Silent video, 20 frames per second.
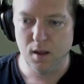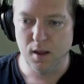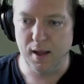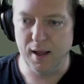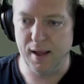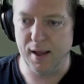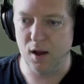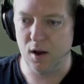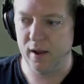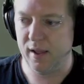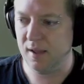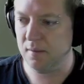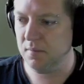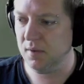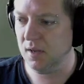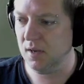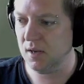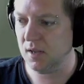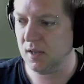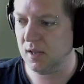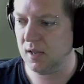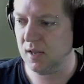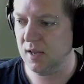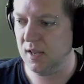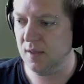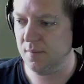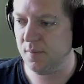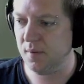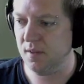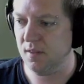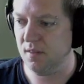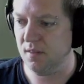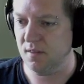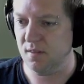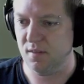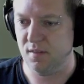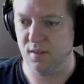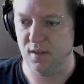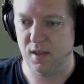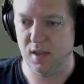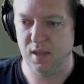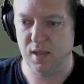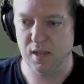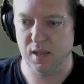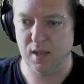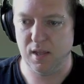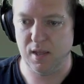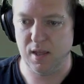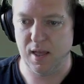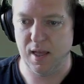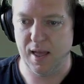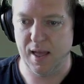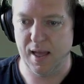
I am going to keep the...